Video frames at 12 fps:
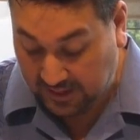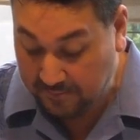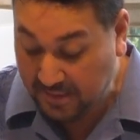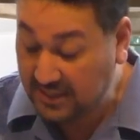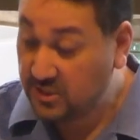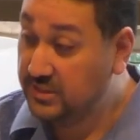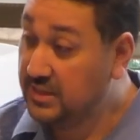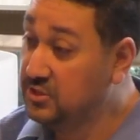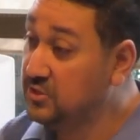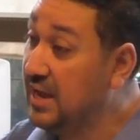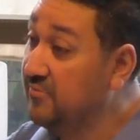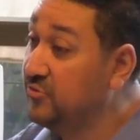Imagine that
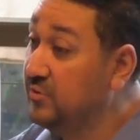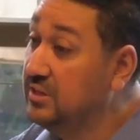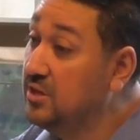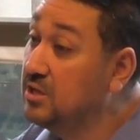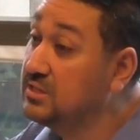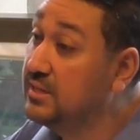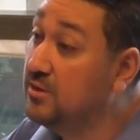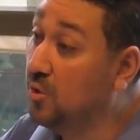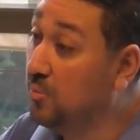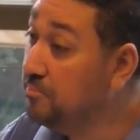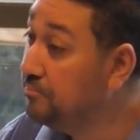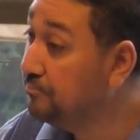you have 3 dogs at
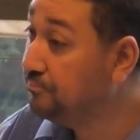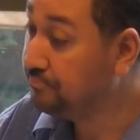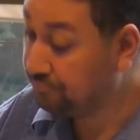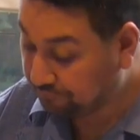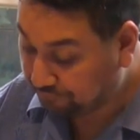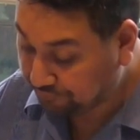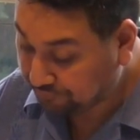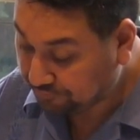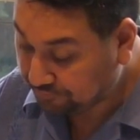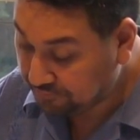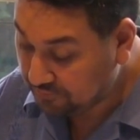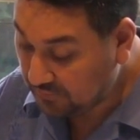home
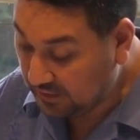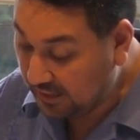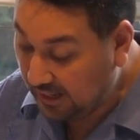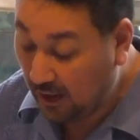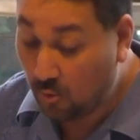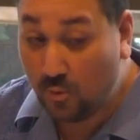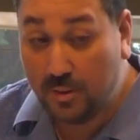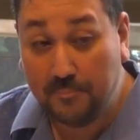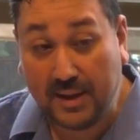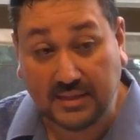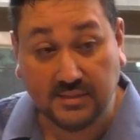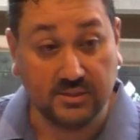and one
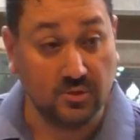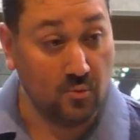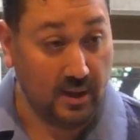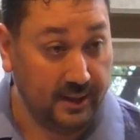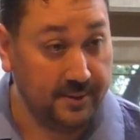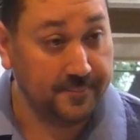passes away.